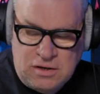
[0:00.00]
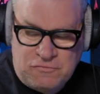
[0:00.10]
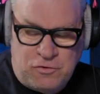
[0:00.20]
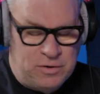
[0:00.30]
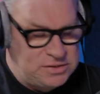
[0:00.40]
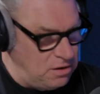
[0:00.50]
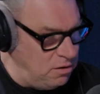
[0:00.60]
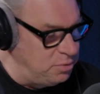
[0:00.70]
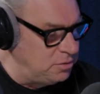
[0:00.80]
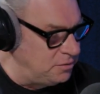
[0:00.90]
For
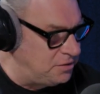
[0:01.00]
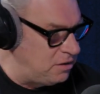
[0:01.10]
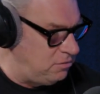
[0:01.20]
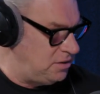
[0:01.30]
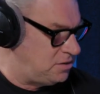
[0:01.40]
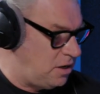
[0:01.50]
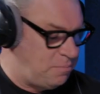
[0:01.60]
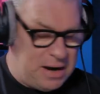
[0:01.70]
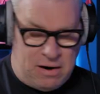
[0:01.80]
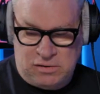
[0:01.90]
example, there is
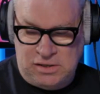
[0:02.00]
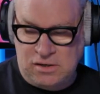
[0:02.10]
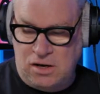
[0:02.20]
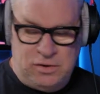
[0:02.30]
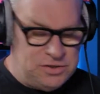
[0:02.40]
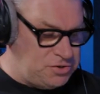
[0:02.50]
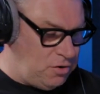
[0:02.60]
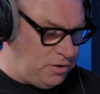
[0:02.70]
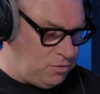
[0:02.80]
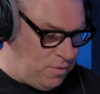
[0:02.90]
apparently no
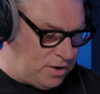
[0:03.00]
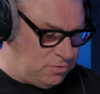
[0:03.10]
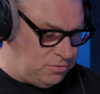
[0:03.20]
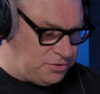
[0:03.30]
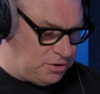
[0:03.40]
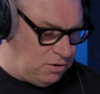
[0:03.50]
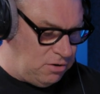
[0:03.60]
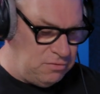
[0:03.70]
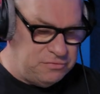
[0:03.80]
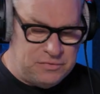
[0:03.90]
historical record
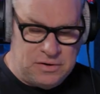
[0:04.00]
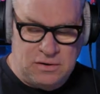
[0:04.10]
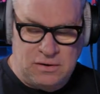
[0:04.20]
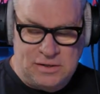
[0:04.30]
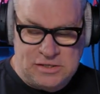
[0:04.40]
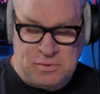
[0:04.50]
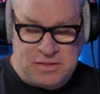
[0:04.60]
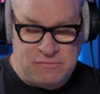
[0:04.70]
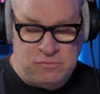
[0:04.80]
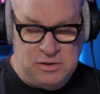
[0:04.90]
of uh, Elizabeth
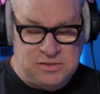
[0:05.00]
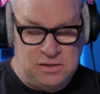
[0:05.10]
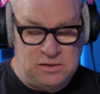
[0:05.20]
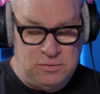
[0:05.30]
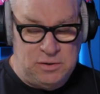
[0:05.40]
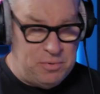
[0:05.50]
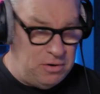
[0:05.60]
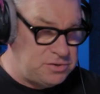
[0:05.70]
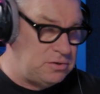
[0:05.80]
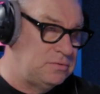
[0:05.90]
ever meeting Louis Le
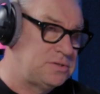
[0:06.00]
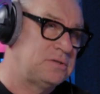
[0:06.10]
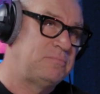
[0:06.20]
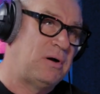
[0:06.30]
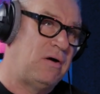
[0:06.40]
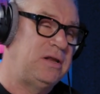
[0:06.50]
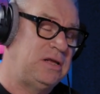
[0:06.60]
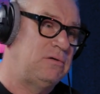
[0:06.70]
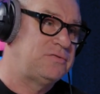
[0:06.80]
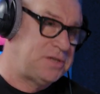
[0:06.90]
Prince, who was a
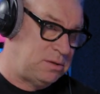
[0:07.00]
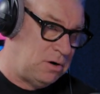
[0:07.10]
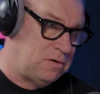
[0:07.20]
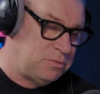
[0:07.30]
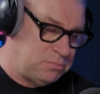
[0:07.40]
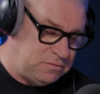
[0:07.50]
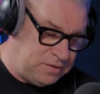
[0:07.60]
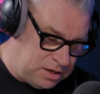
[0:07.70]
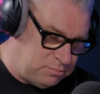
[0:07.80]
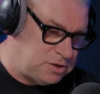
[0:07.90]
pioneer of cinema of the
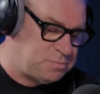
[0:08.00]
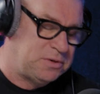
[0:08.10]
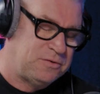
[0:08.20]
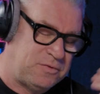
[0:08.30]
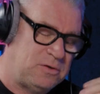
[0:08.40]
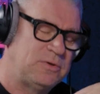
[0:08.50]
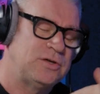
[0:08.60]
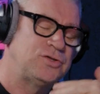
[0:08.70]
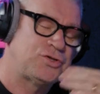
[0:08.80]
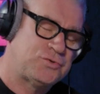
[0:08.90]
moving image. But the film
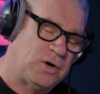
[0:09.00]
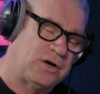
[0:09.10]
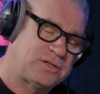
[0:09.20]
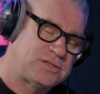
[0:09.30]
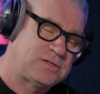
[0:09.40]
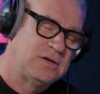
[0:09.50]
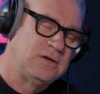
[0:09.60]
constructs